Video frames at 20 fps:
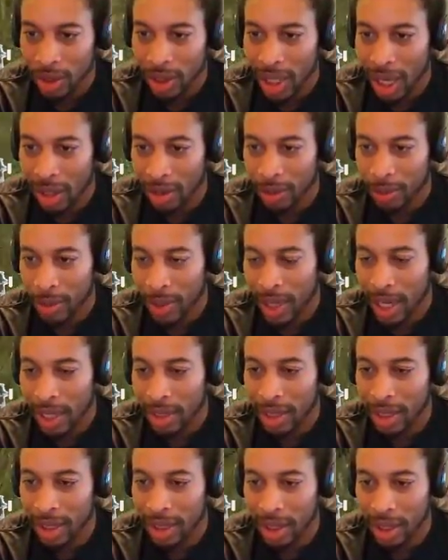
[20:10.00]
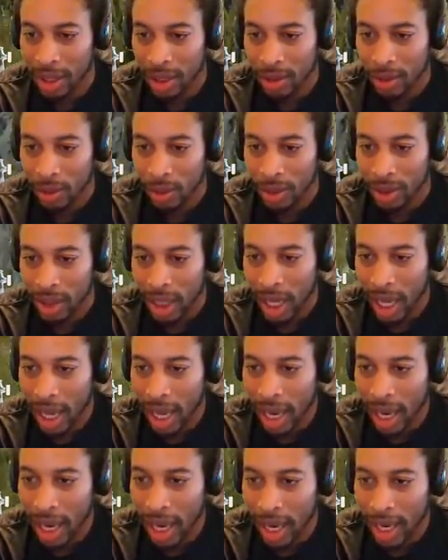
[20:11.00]
That was playing these niggas
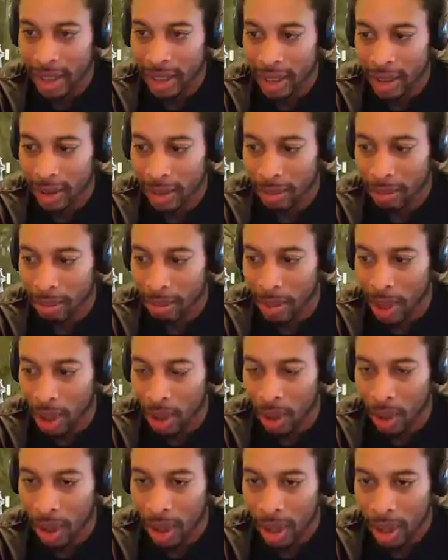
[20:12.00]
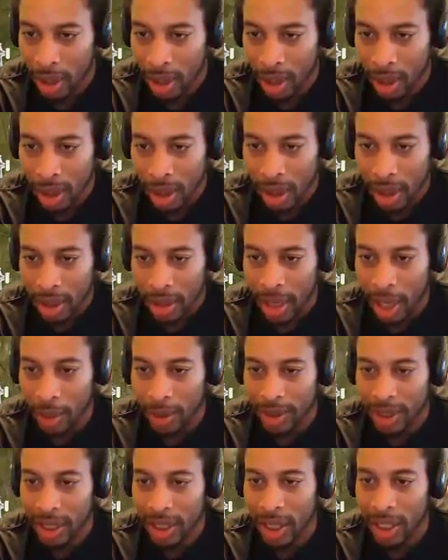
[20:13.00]
ass boy. They
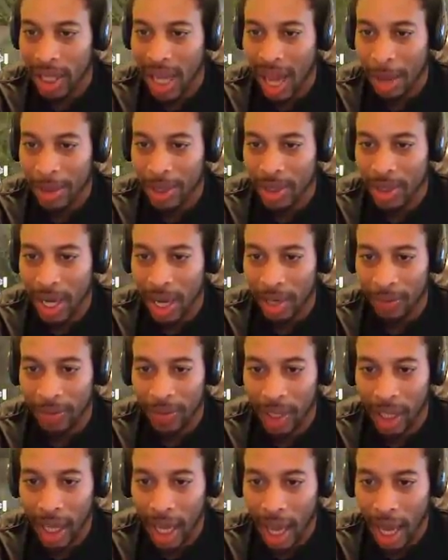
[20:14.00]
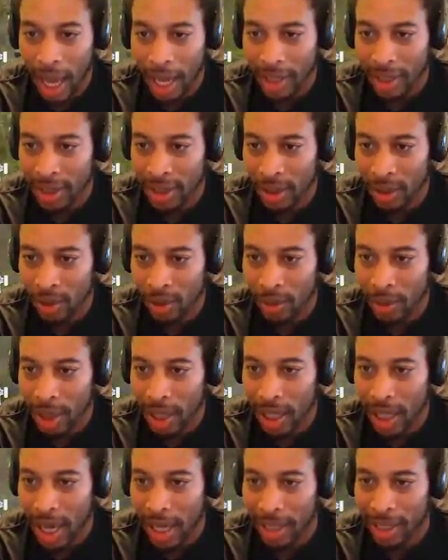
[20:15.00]
was in the lobby trying to figure out how to shoot,
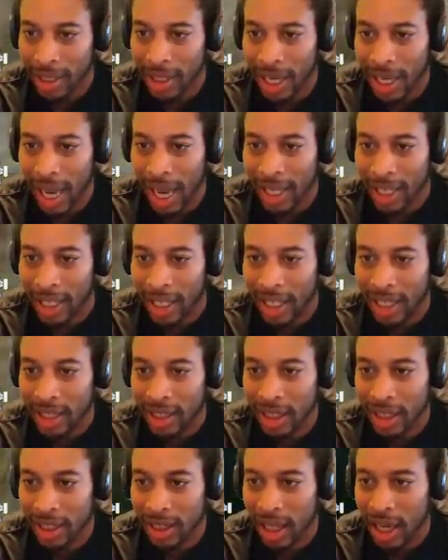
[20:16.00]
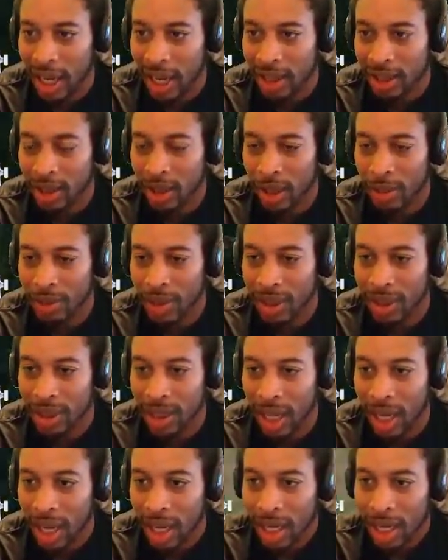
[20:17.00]
man. I, la I laced his ass Ooh. up just
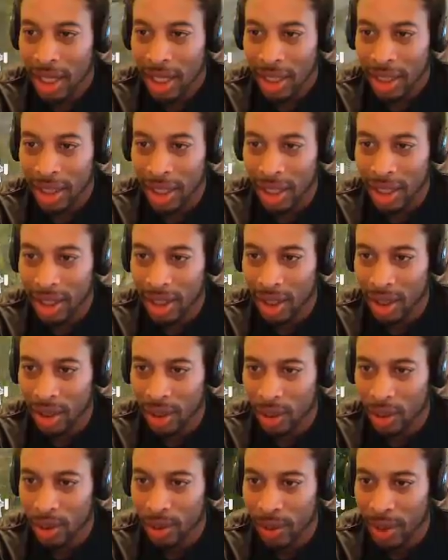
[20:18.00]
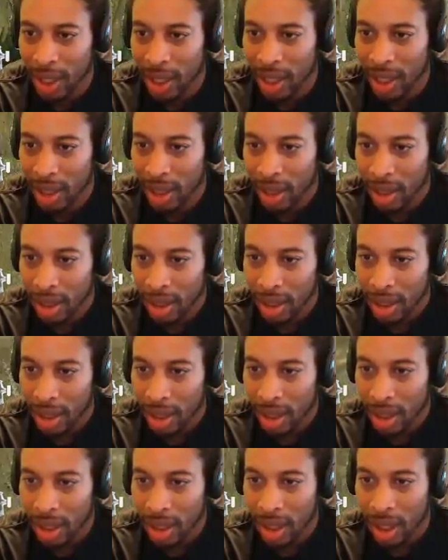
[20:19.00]
now. These dudes, man.
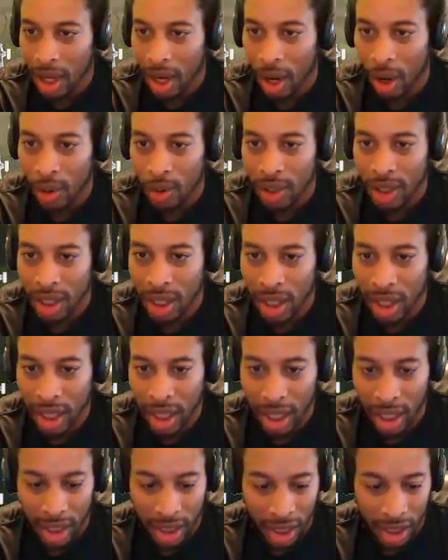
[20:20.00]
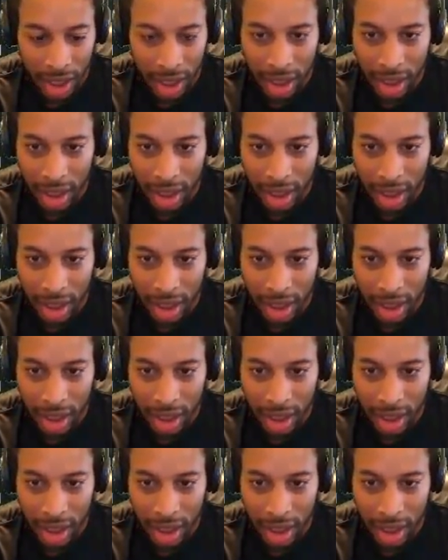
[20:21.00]
Oh, yeah, nigga.